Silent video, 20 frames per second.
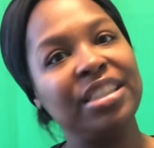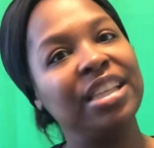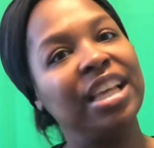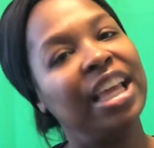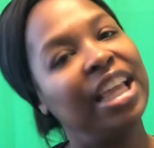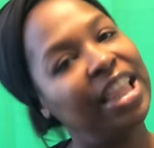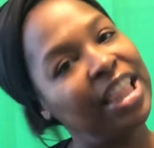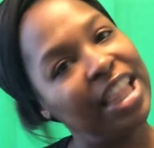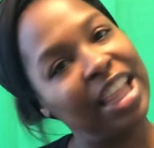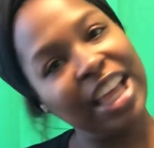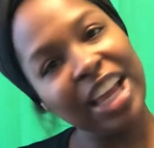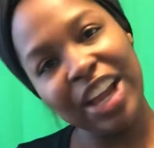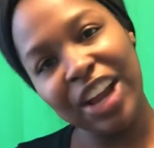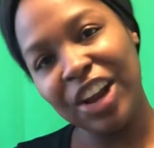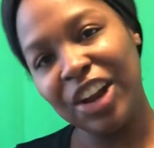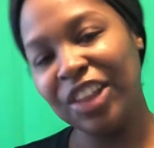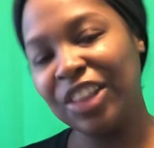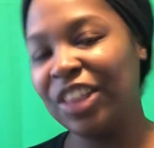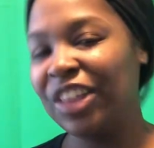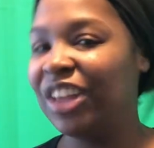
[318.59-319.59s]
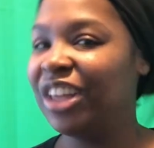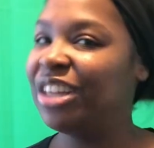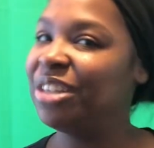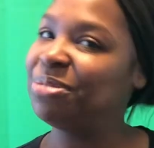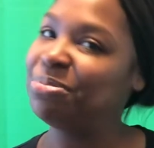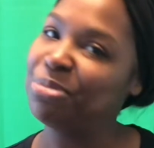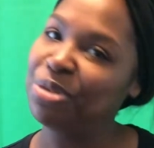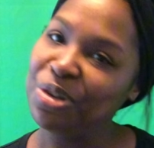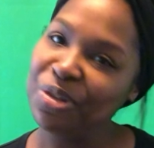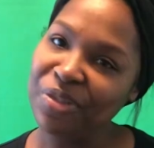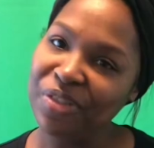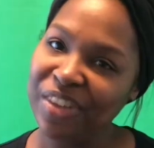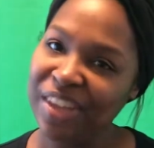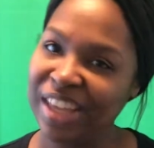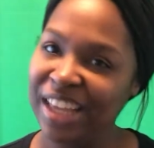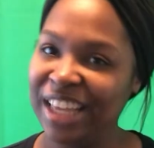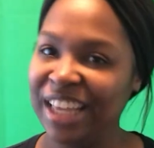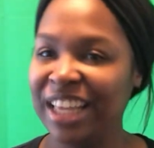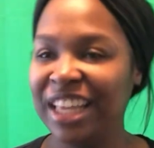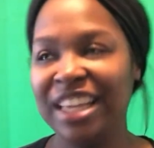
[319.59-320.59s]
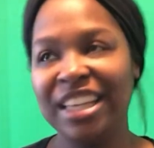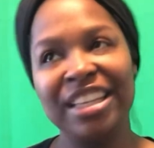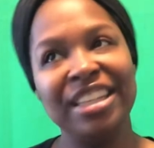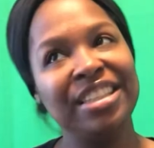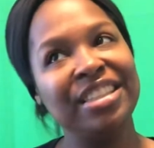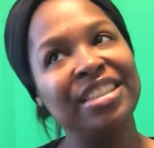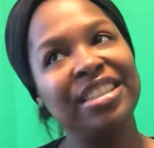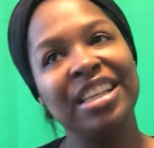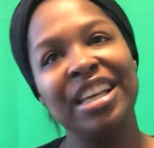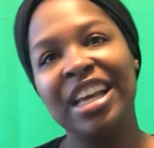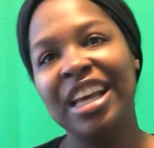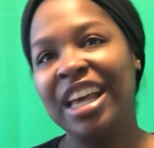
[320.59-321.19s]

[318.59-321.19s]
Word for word: in there, that he's moving, he's,